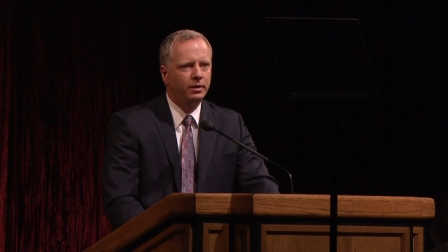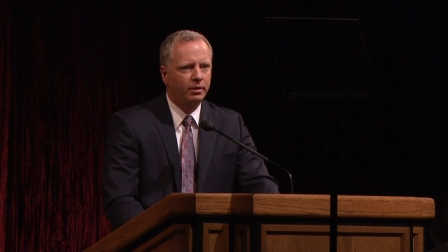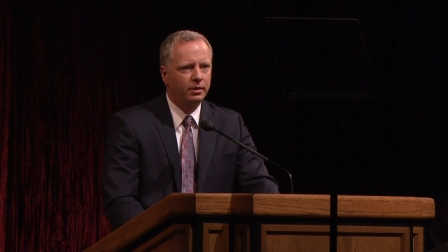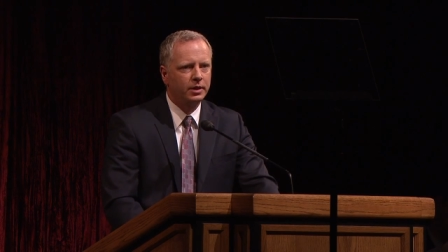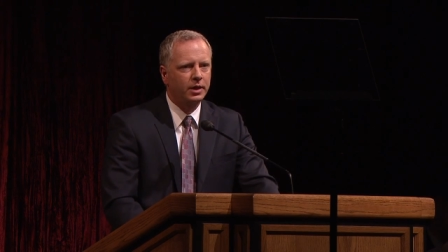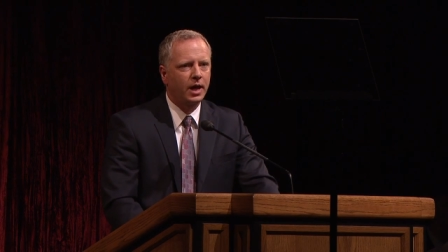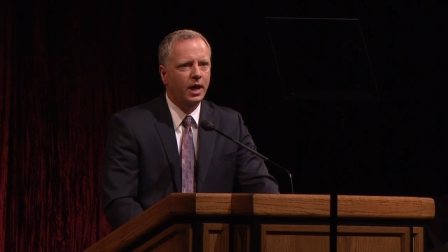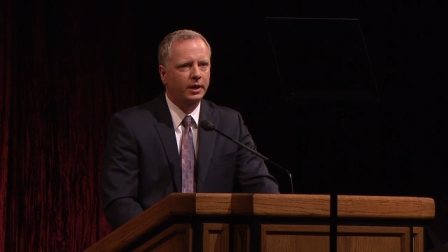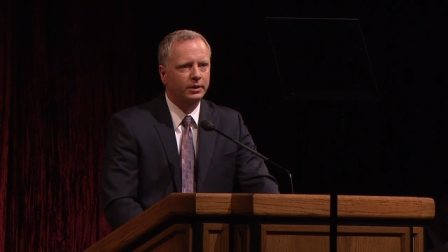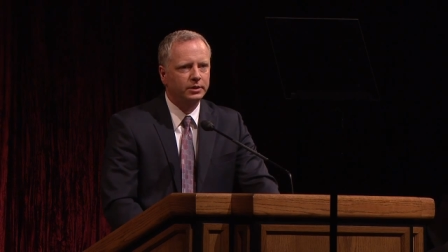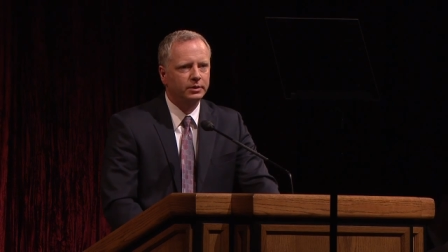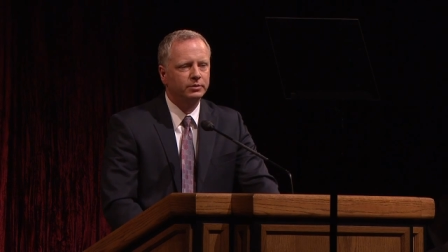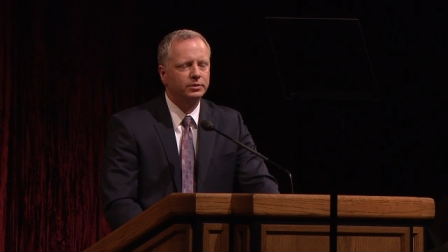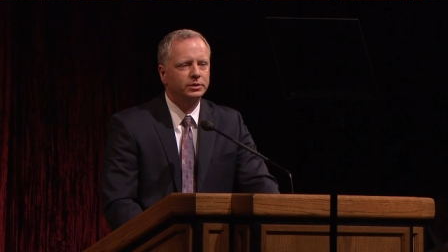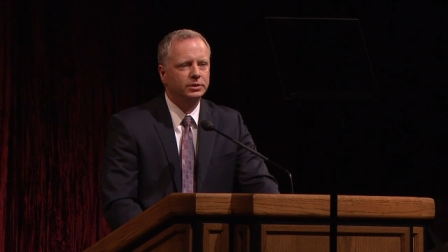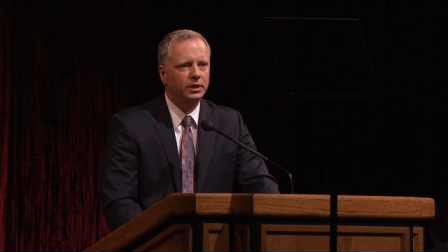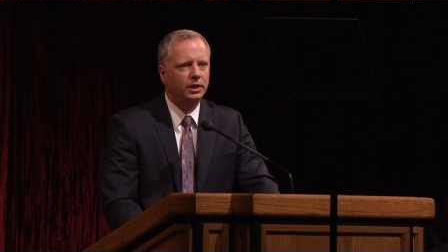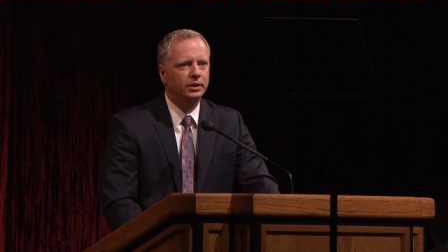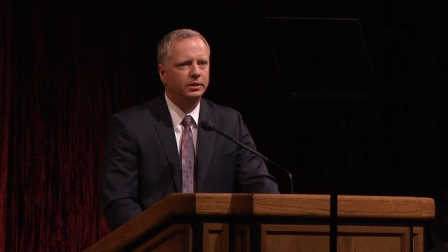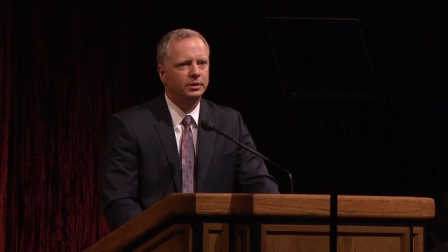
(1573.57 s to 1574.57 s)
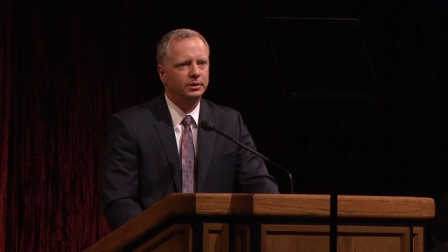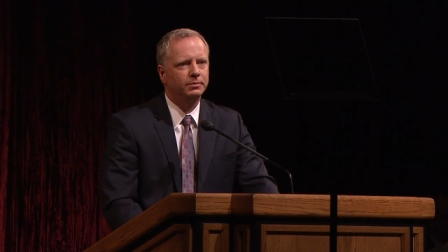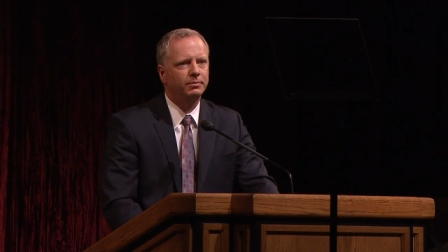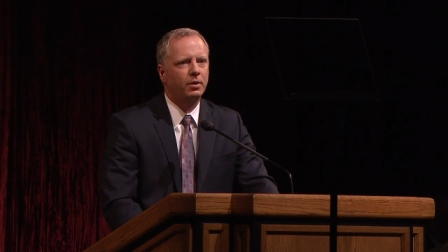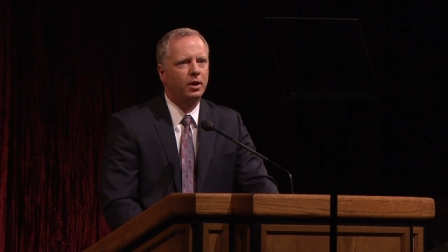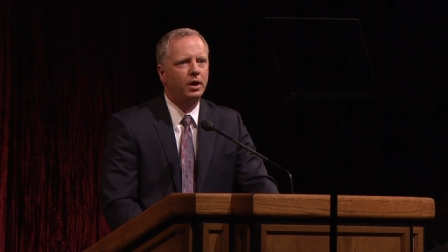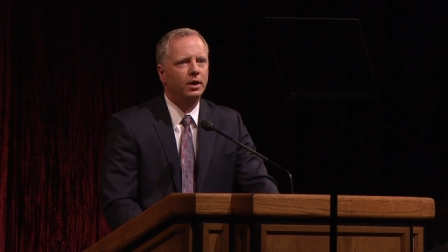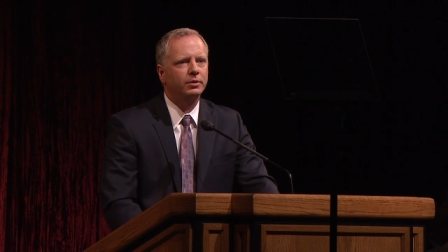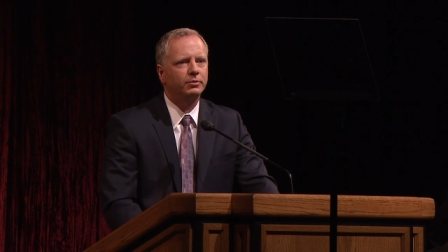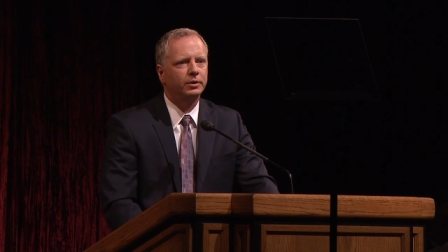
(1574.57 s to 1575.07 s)
The act of study and
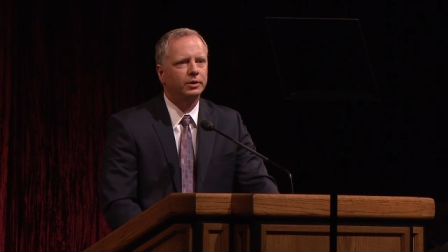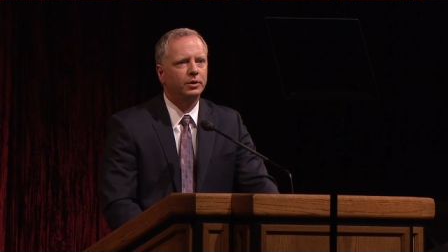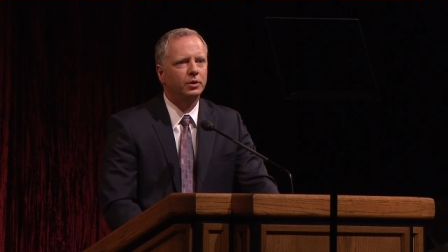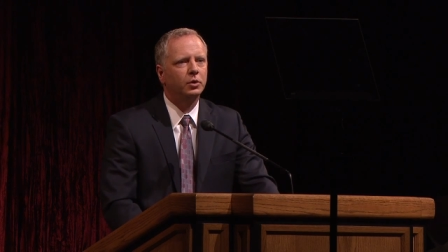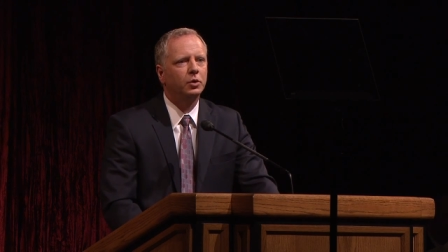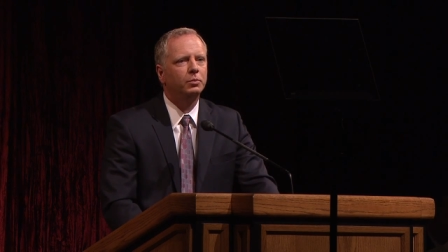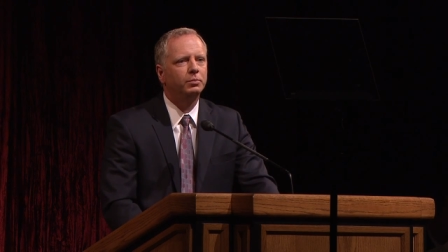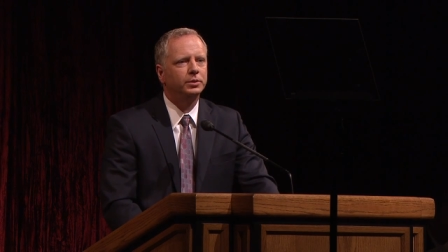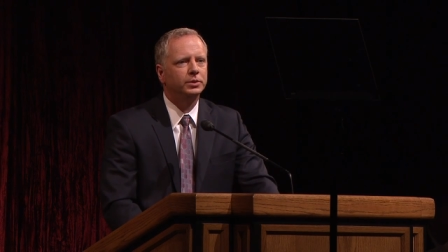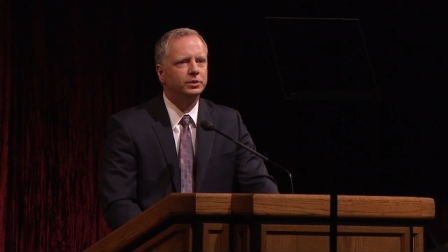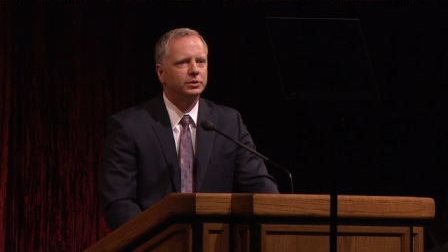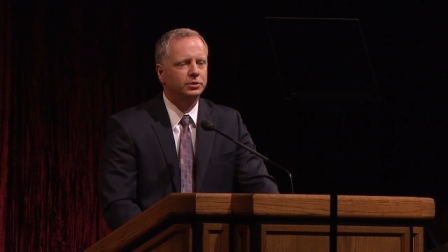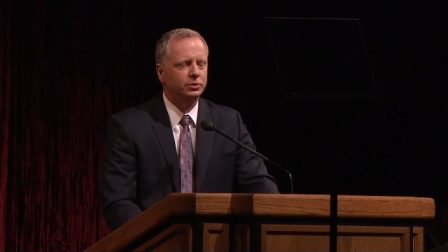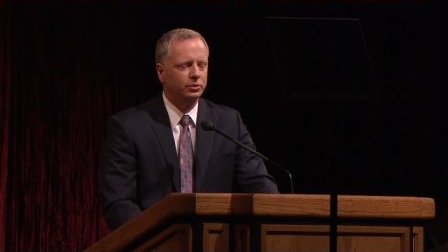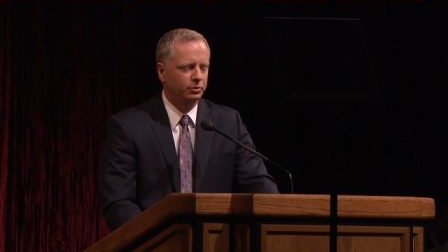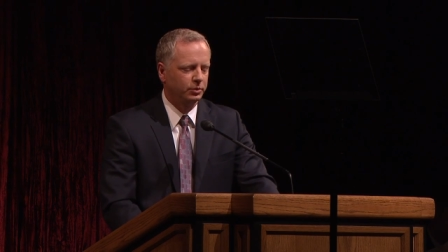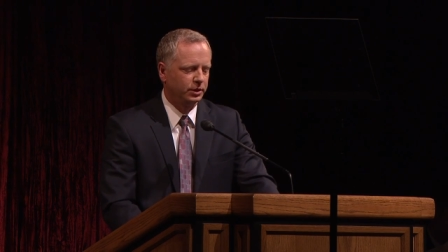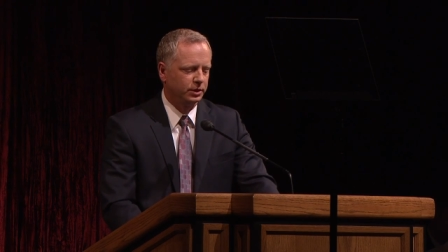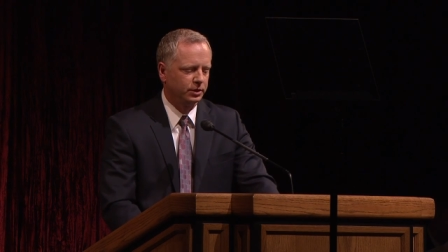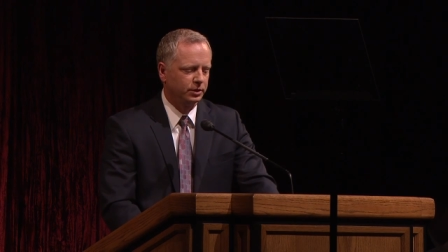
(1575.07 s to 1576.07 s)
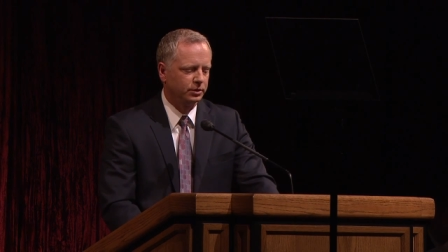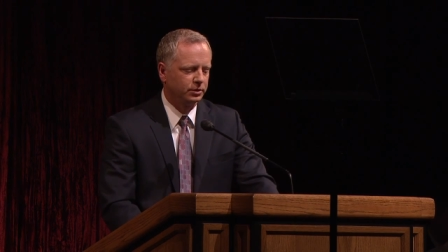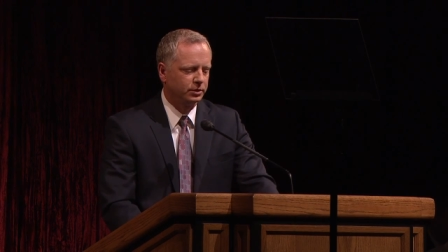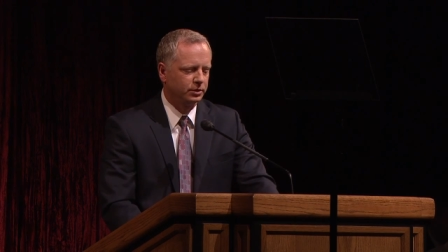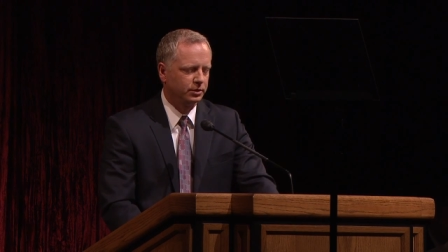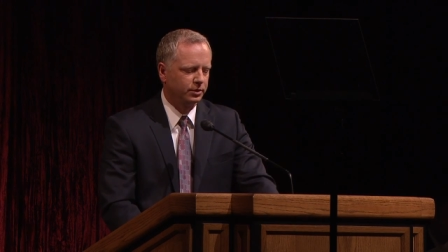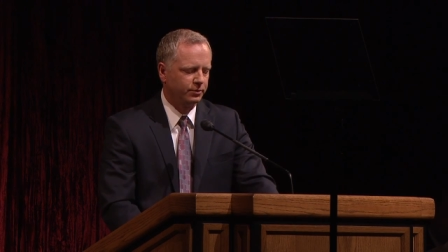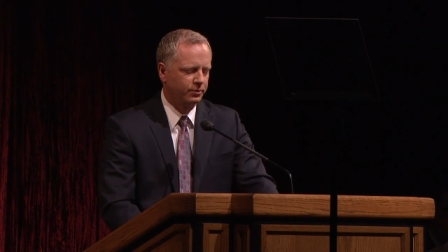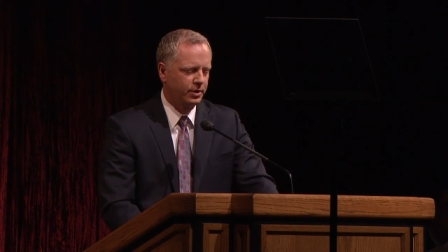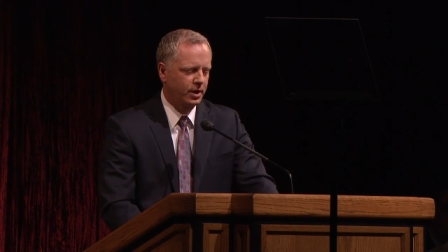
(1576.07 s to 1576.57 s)
pondering opens the
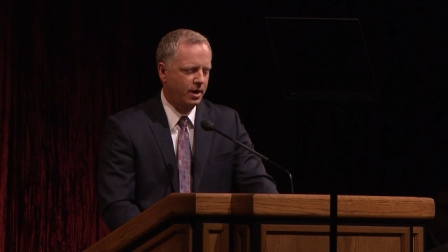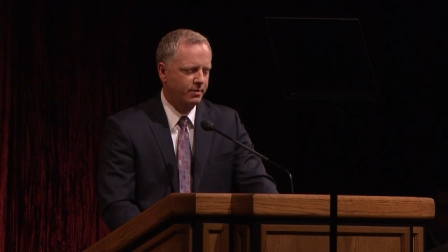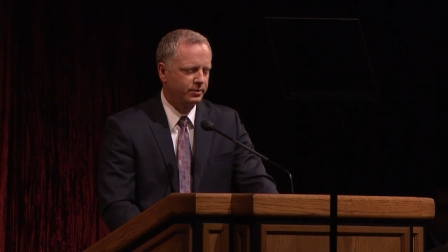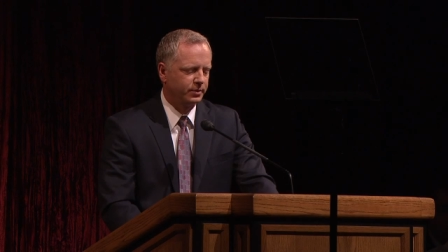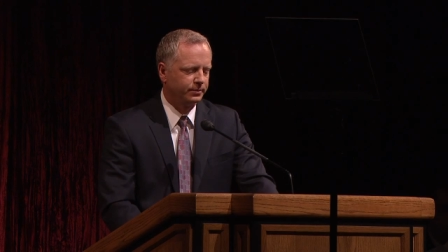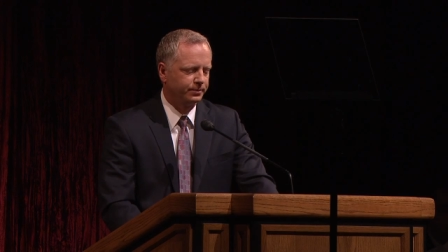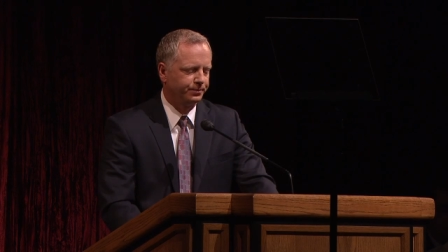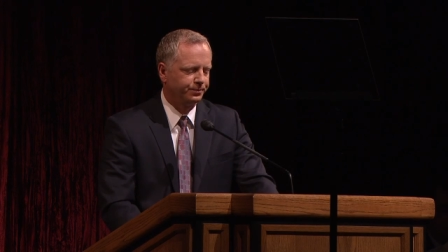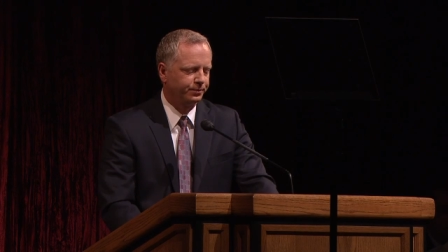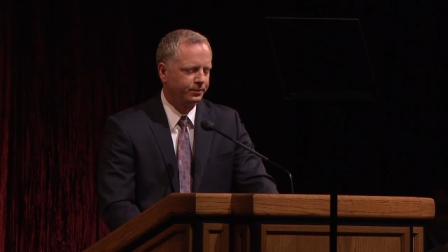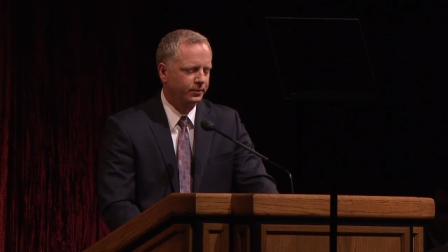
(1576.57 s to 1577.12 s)
windows of heaven.